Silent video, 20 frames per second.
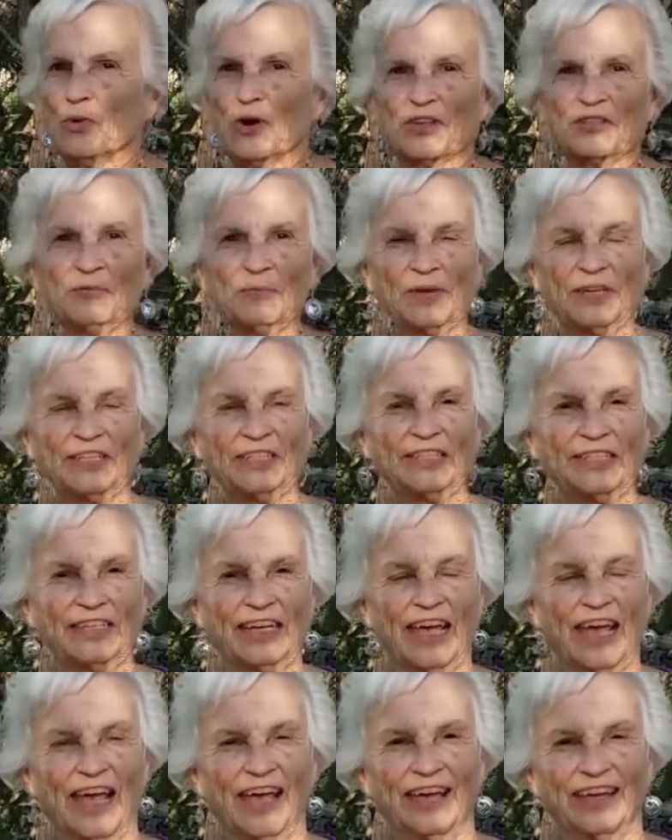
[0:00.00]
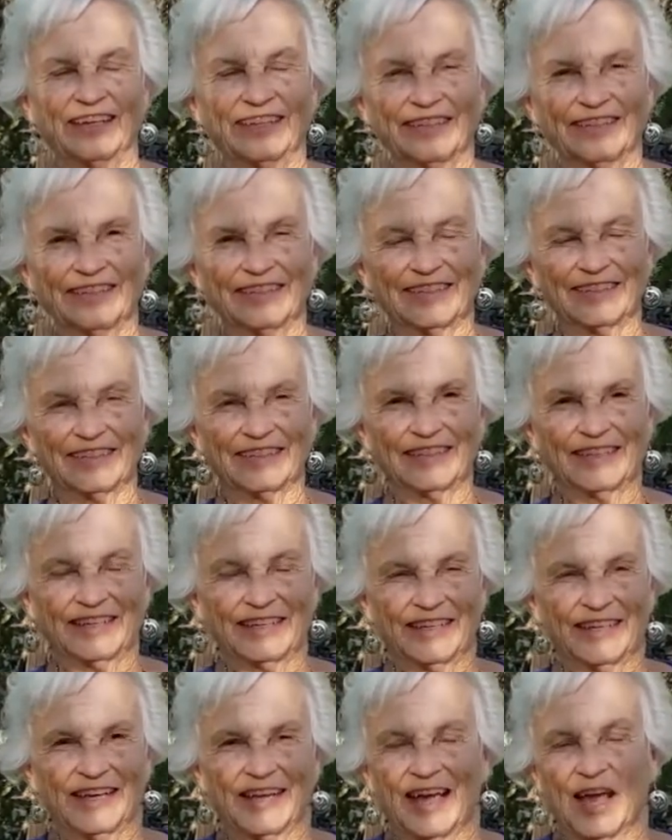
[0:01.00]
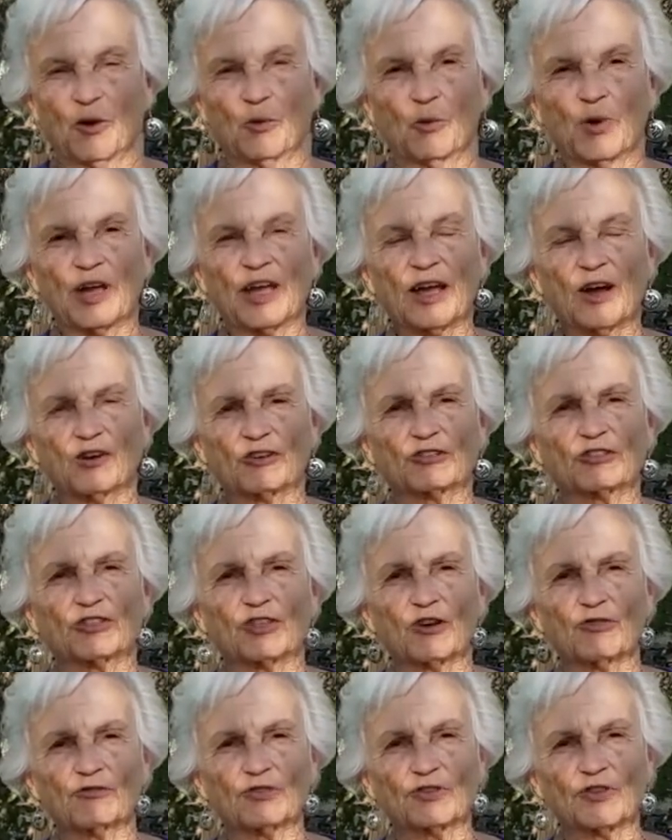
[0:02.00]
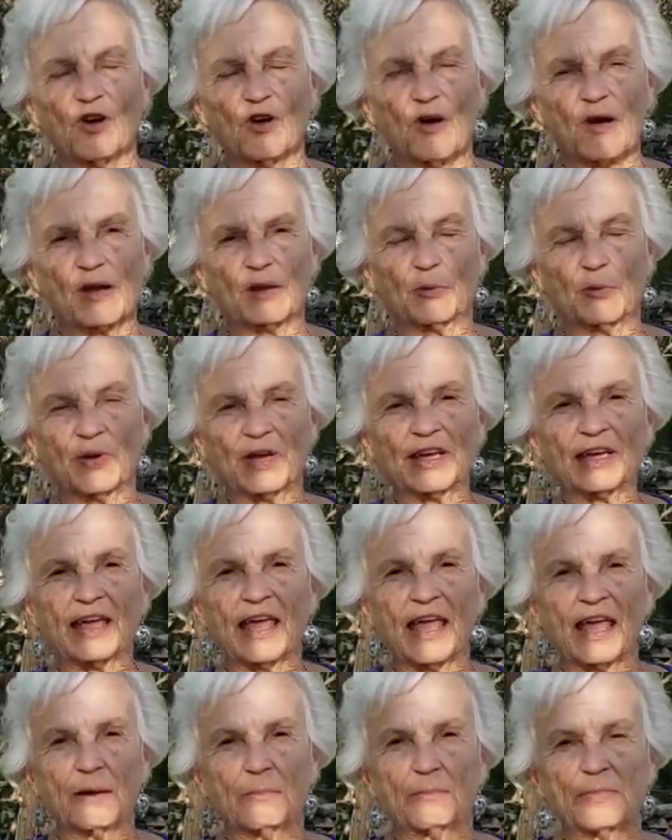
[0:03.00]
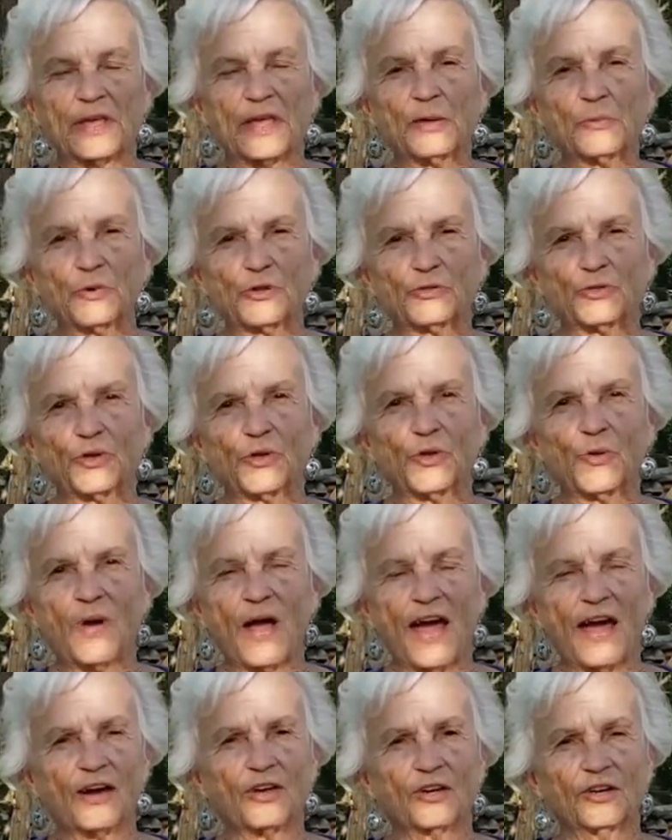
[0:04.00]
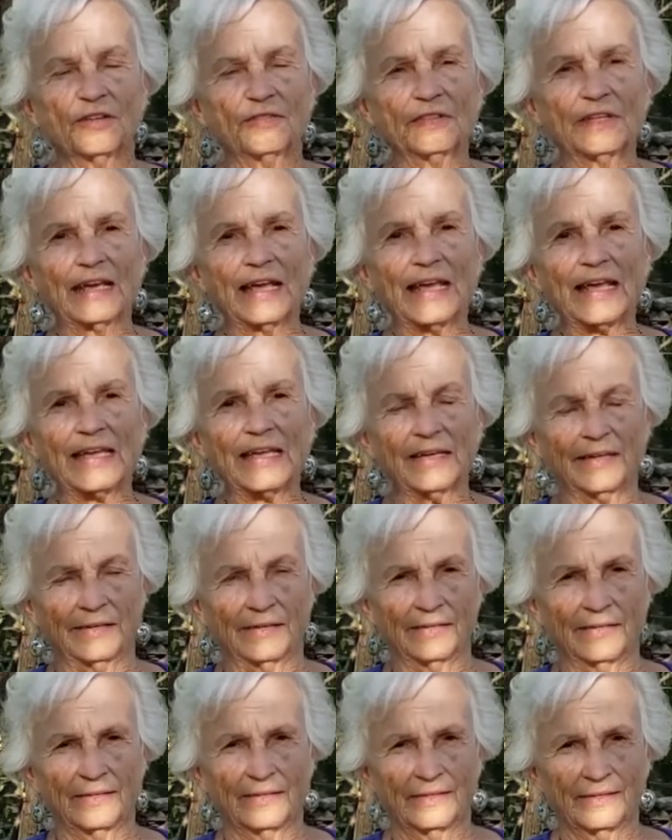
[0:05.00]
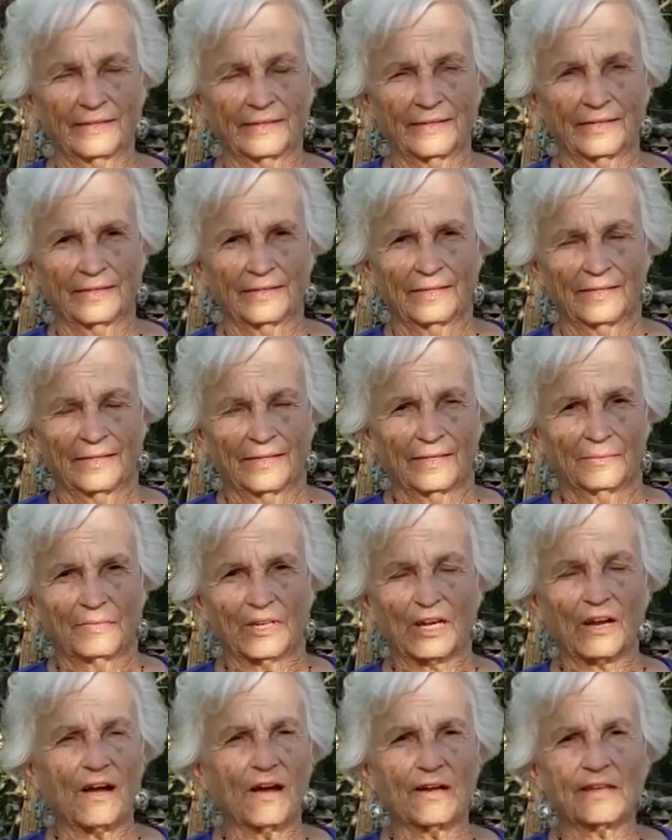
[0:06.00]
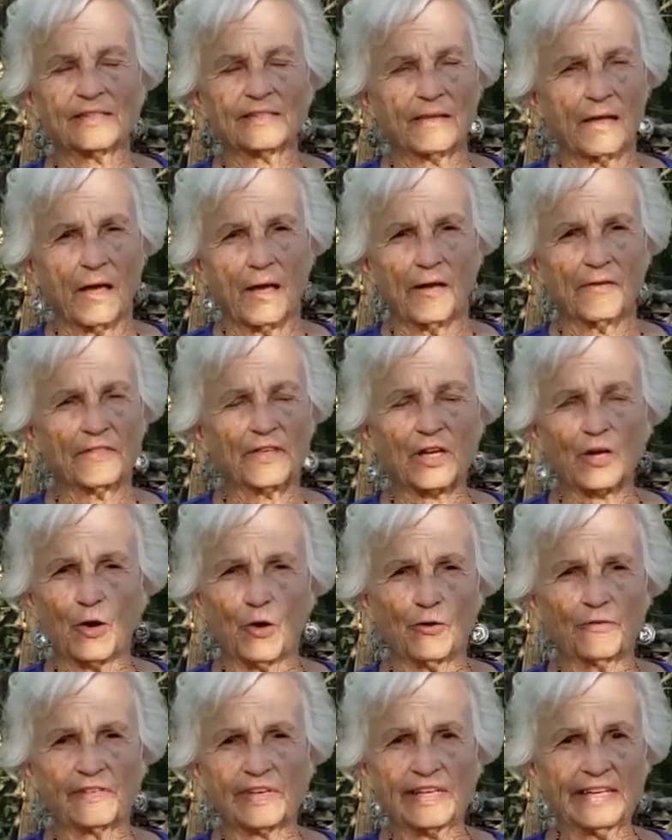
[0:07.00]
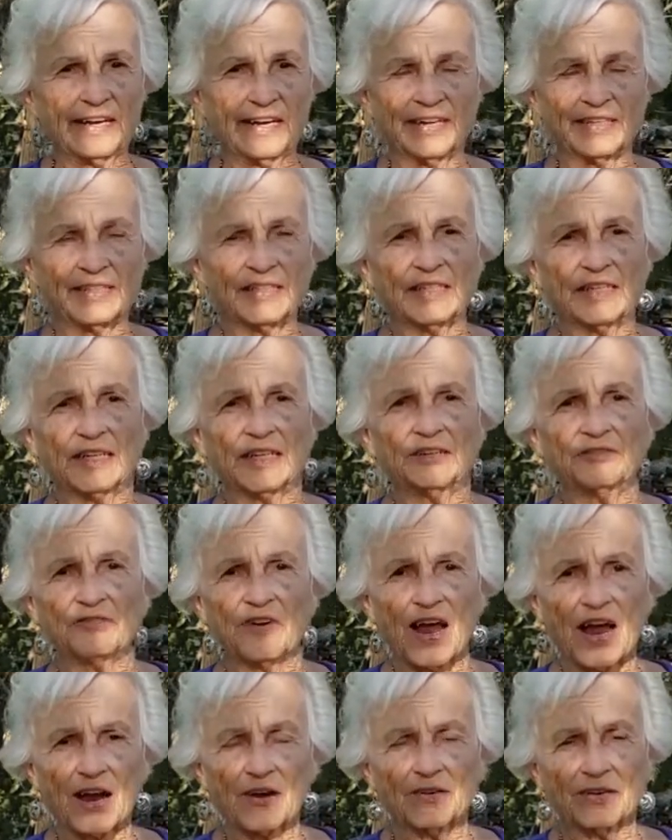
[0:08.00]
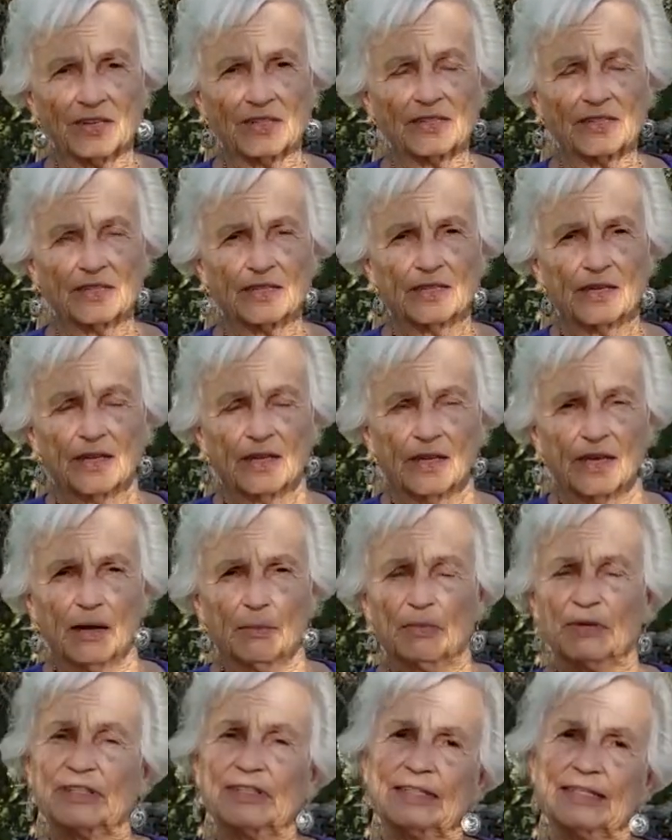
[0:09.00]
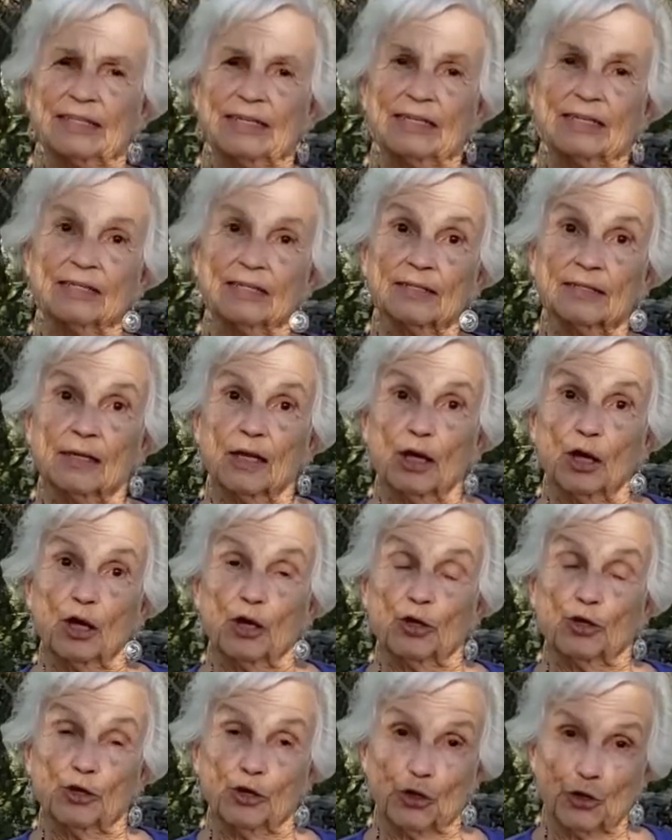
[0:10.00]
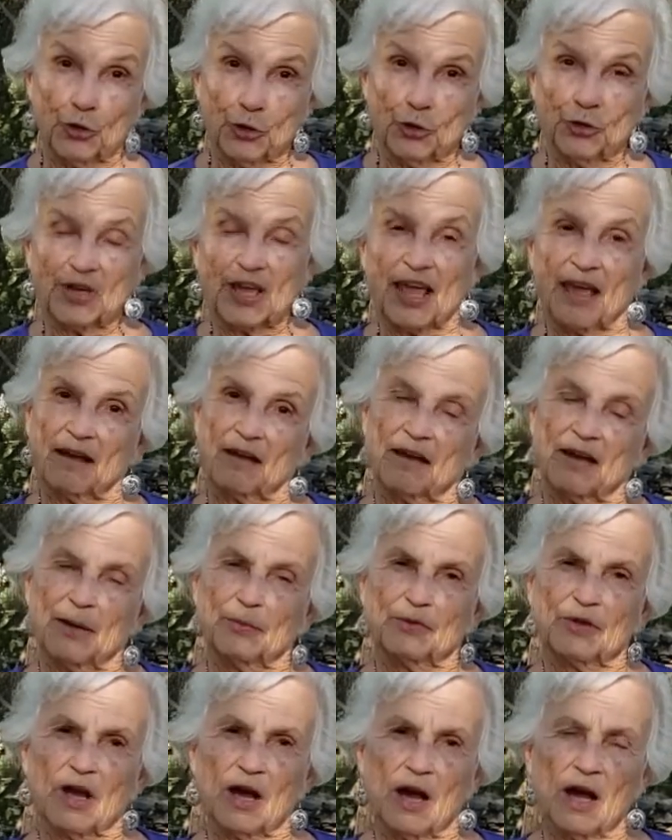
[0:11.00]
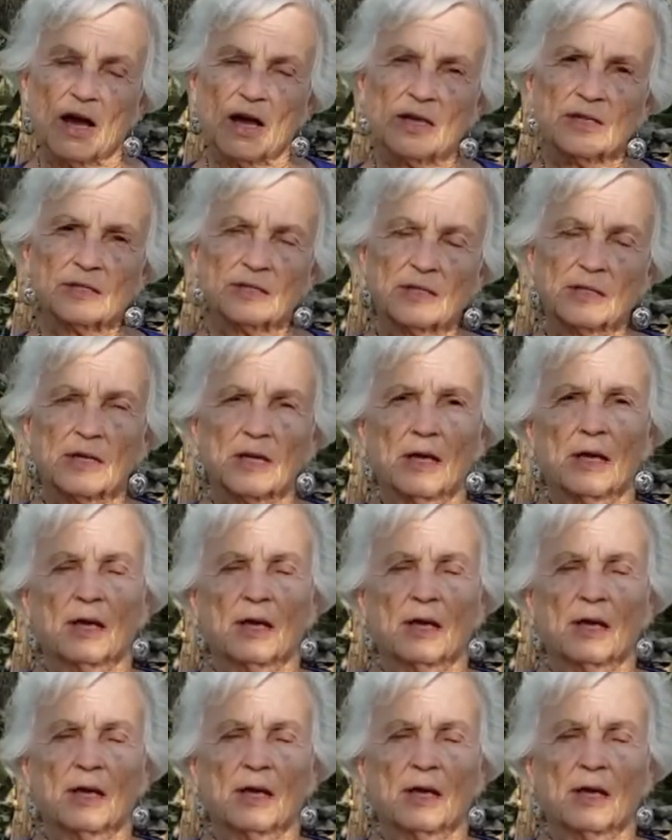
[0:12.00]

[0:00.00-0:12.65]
with me today. And we are so sorry we can't be with you out on the land because of the COVID 19 virus. But since you can't come to us,